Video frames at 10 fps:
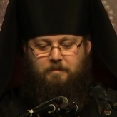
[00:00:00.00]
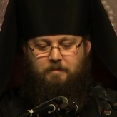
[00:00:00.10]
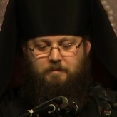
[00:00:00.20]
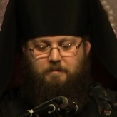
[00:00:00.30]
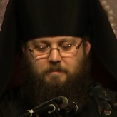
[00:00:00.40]

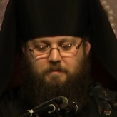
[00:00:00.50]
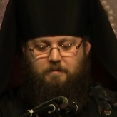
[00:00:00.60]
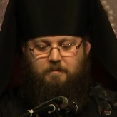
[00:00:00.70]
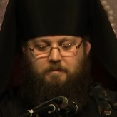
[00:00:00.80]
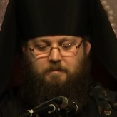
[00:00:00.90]

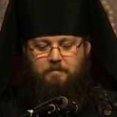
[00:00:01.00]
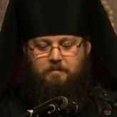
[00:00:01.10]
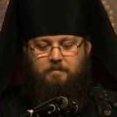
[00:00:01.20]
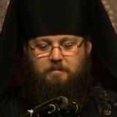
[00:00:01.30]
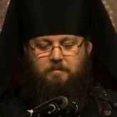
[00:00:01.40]

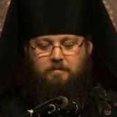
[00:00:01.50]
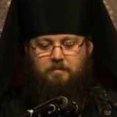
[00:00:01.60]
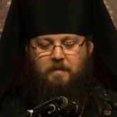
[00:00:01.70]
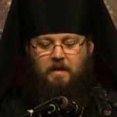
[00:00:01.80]
Nothing is said.